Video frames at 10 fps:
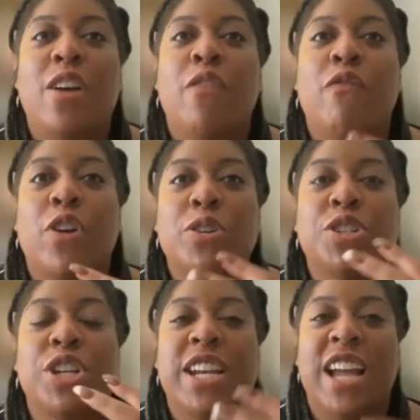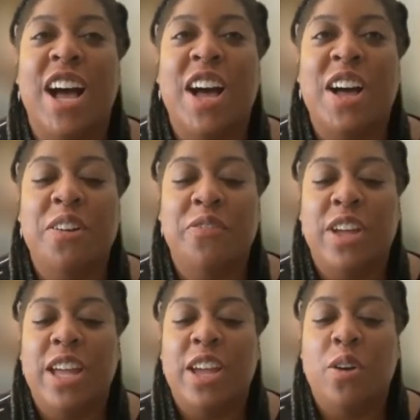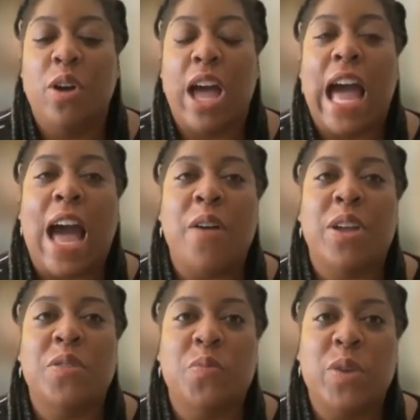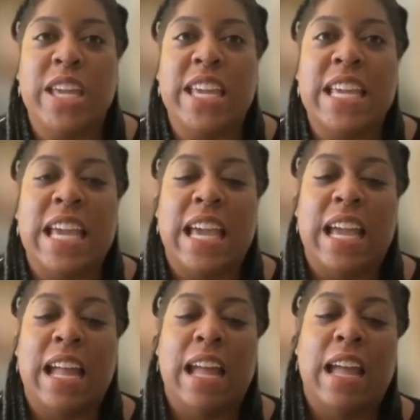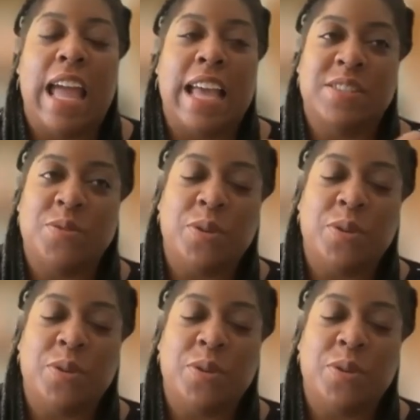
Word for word: mm-hmm. version of how can we, as an